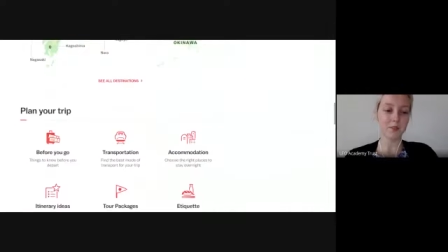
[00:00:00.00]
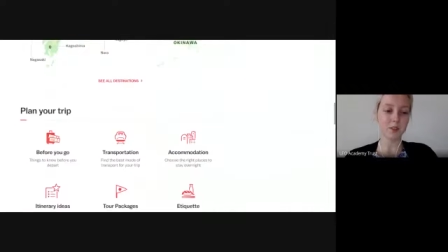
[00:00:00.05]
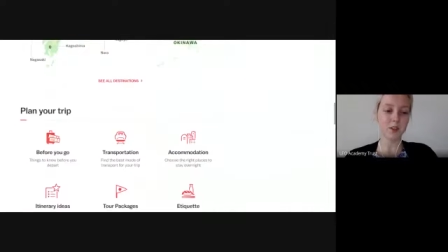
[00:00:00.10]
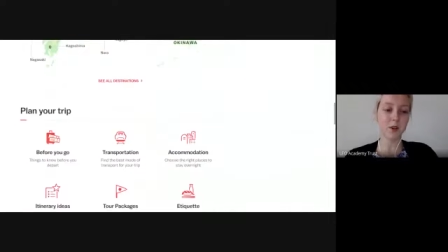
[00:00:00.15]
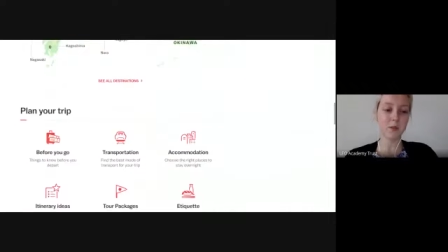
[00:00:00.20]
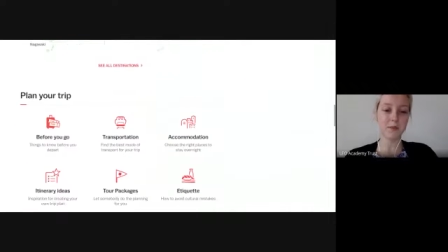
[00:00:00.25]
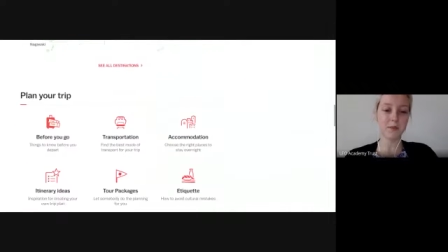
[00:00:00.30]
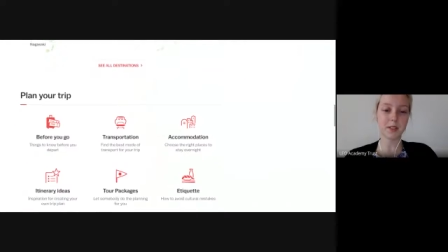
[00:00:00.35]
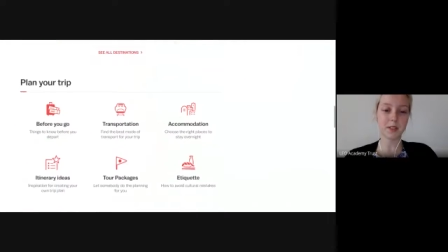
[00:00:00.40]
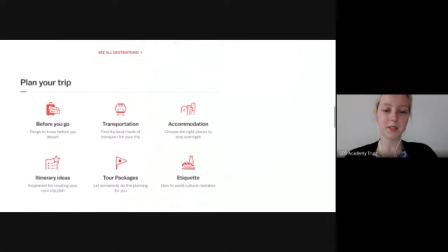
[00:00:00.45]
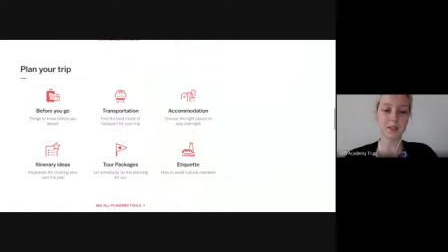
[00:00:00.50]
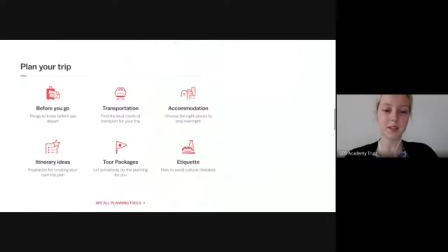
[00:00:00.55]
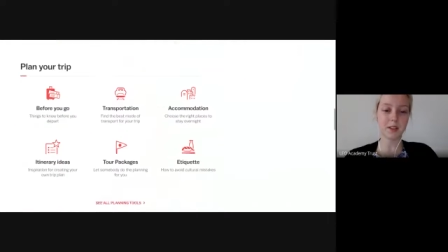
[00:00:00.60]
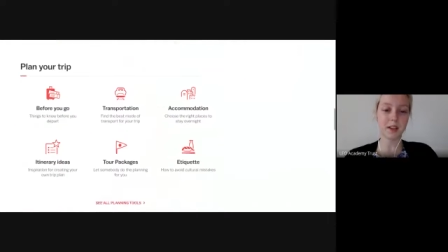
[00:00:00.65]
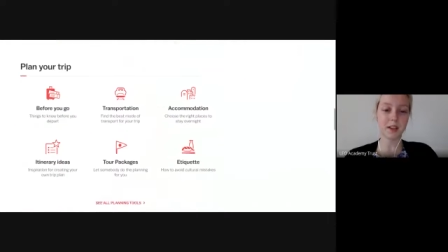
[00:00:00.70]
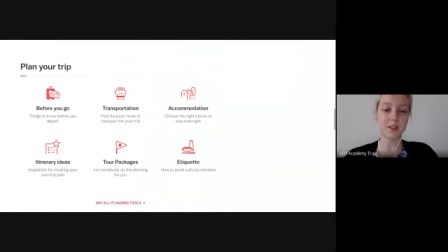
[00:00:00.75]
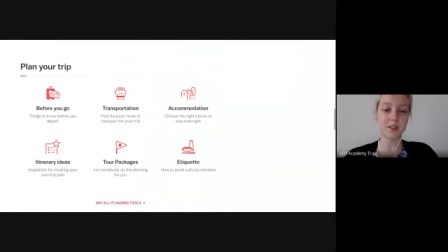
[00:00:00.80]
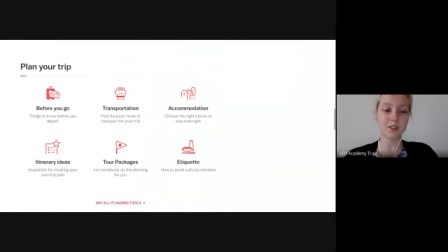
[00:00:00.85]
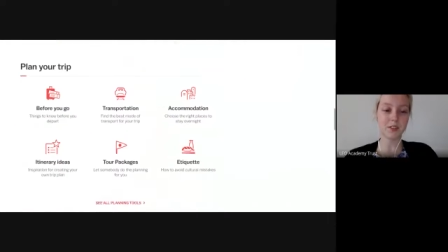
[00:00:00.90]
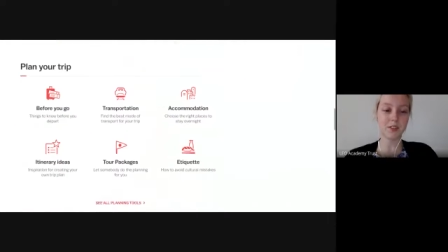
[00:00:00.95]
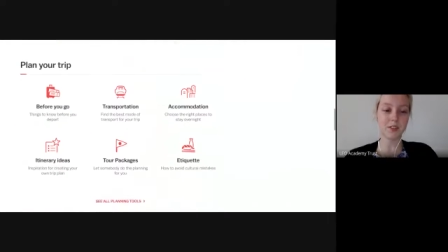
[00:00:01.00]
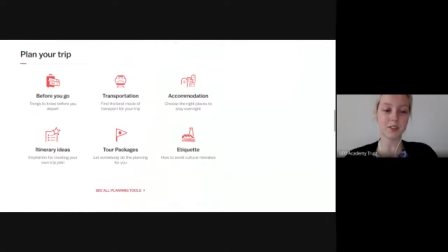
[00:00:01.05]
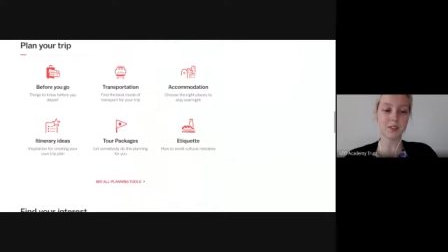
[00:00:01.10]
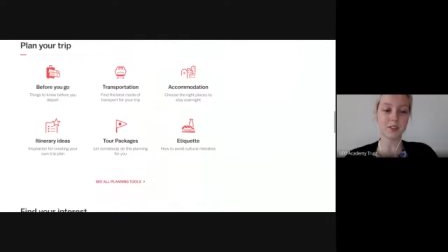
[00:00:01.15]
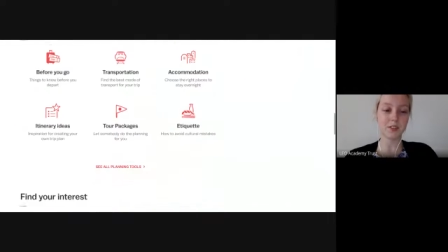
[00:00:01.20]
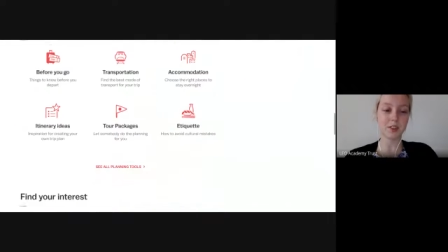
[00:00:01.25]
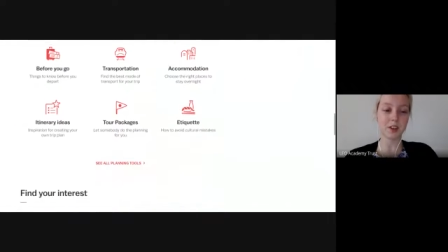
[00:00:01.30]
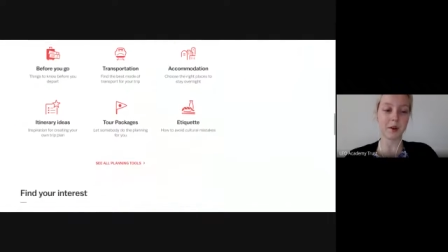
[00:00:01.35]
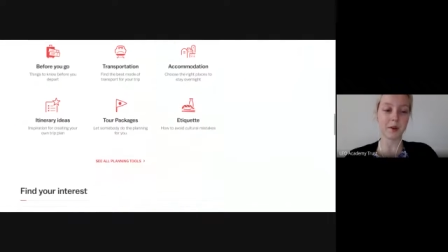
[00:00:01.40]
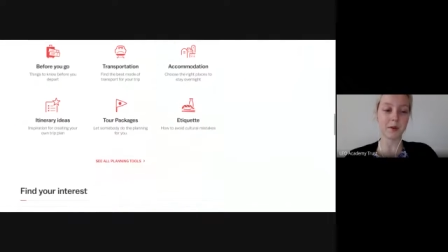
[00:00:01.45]
top destinations
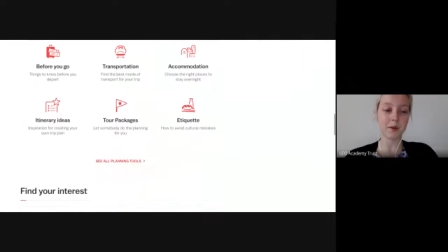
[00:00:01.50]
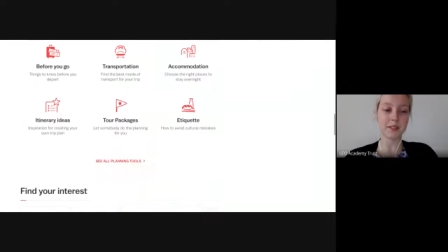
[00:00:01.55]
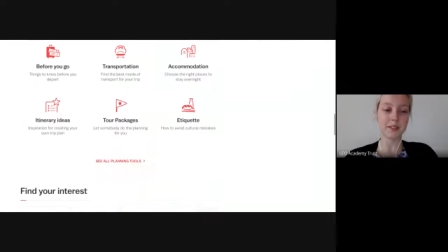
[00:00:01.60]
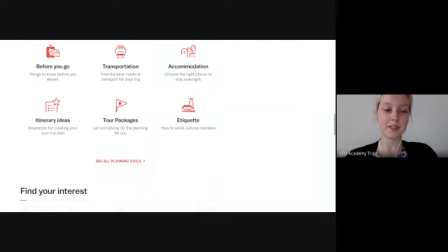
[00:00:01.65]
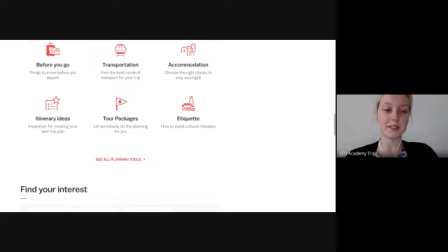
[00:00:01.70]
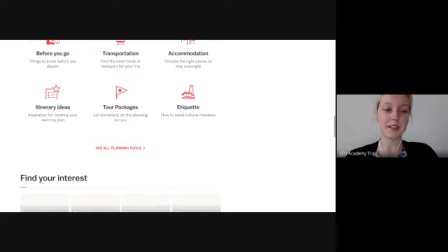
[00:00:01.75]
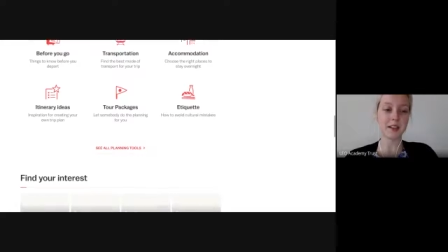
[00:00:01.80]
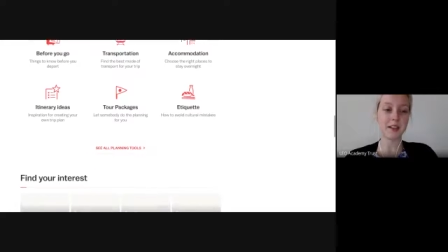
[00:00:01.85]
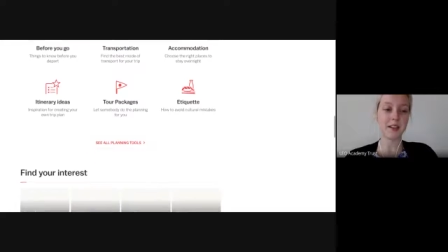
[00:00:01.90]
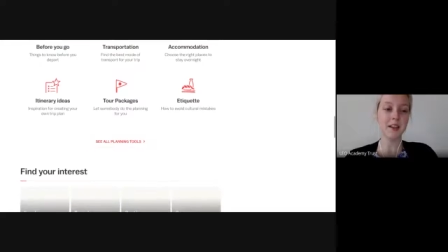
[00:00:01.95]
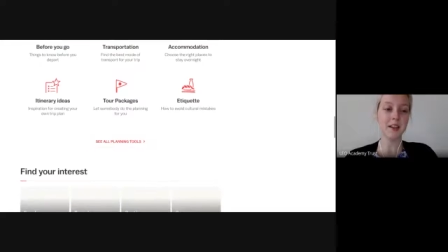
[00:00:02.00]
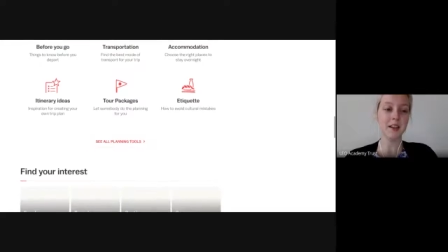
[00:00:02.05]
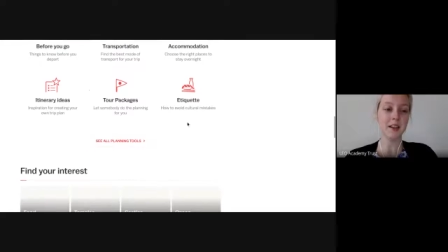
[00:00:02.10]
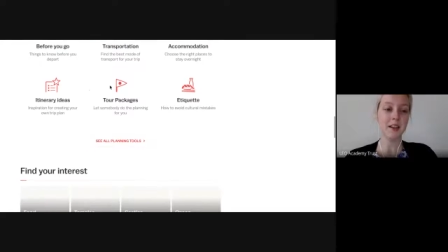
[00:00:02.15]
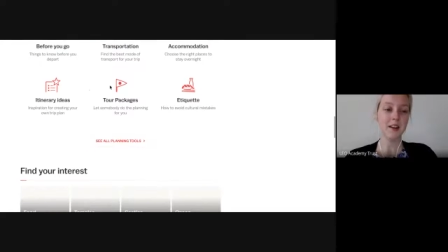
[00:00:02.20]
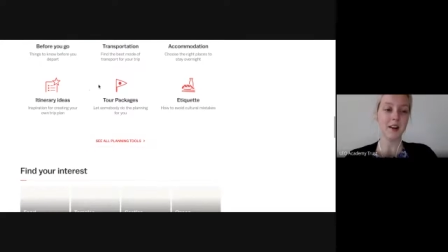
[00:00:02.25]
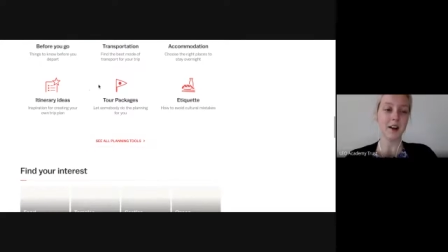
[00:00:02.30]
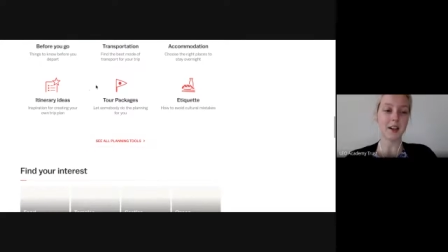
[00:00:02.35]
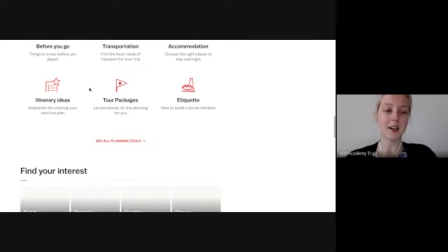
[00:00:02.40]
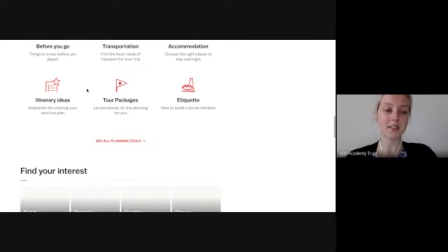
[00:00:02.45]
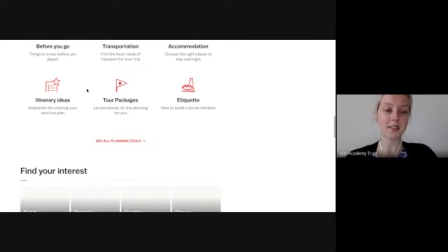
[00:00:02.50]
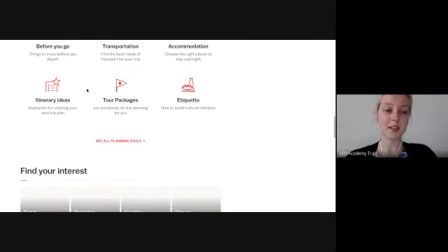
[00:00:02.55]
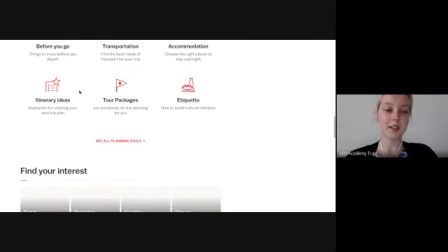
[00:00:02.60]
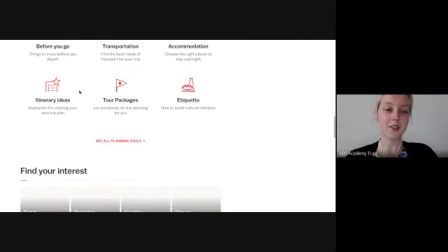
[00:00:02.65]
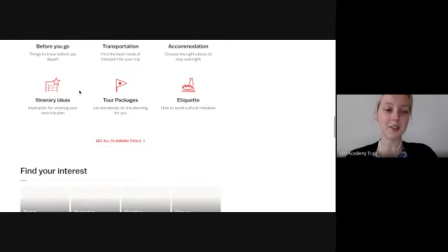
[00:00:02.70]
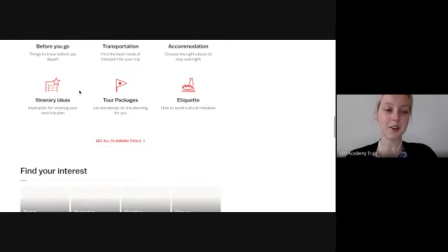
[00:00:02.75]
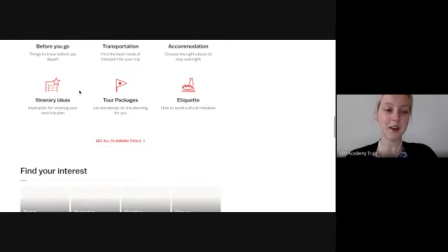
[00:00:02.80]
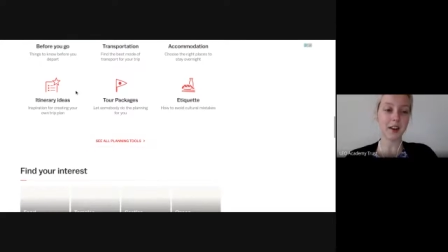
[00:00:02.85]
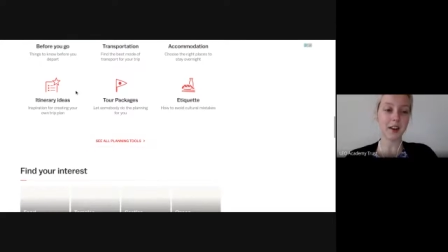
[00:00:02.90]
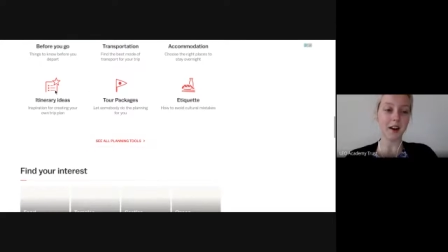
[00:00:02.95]
to go and see,
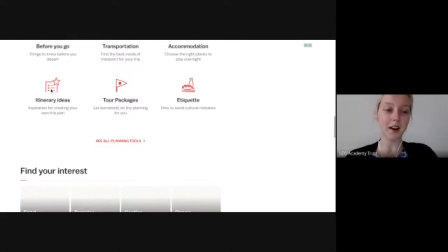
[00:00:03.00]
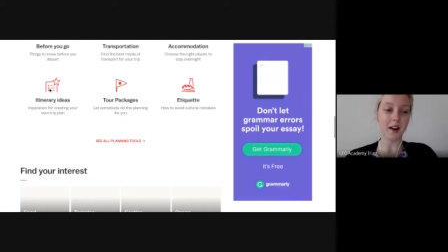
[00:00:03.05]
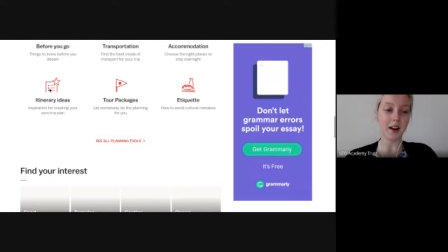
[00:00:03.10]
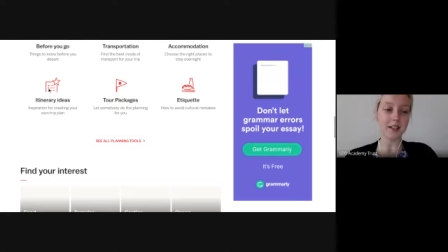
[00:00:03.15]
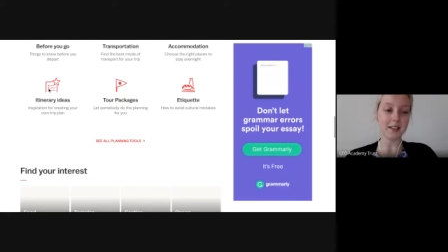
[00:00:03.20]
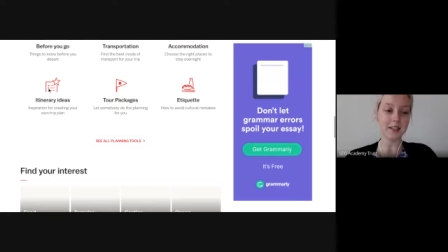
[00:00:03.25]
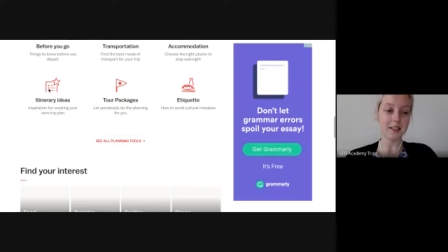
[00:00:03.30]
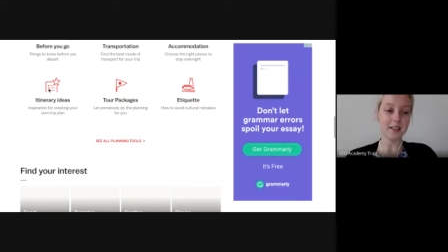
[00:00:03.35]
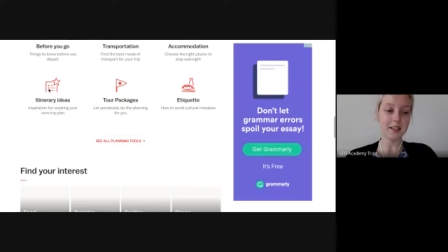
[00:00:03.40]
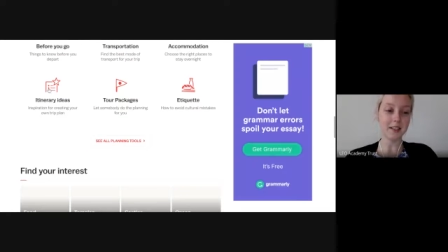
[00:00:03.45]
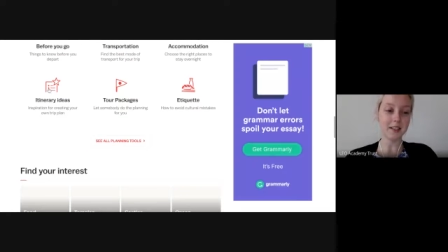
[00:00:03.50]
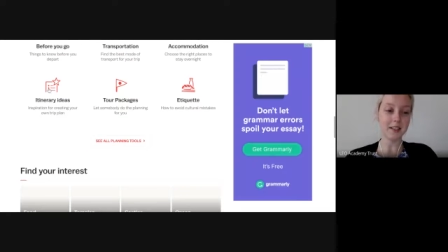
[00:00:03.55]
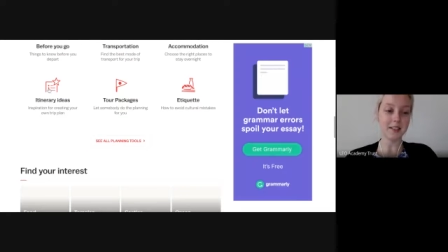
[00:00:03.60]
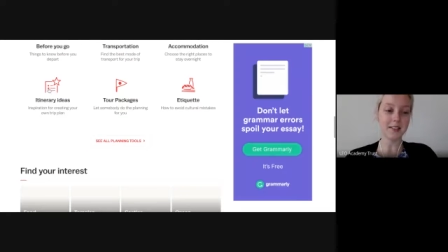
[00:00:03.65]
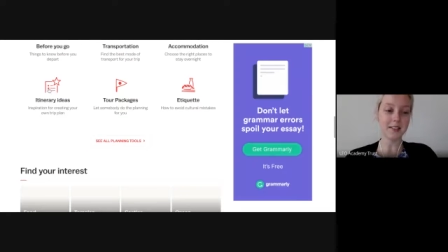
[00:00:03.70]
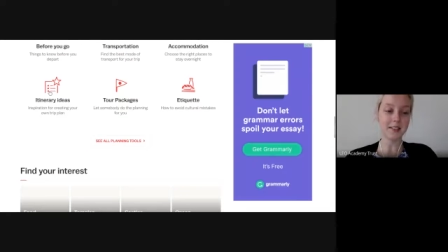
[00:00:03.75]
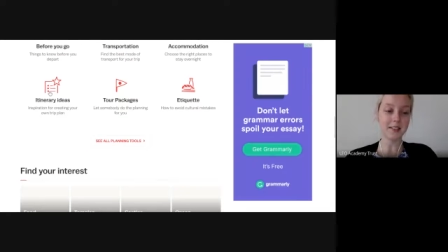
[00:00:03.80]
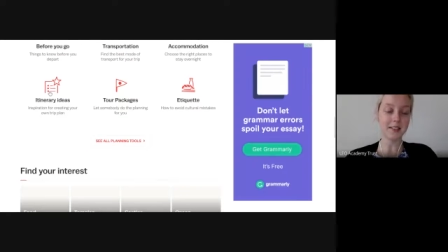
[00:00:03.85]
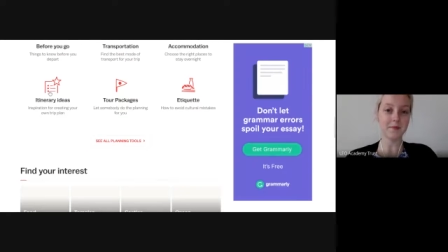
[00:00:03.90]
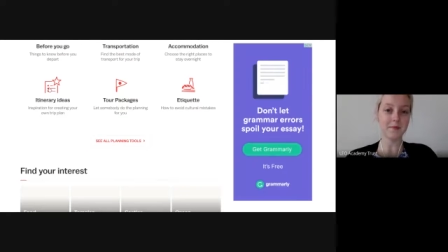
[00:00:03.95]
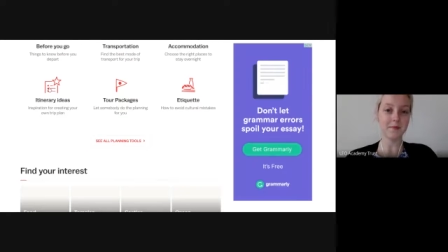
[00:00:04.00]
itinerary ideas.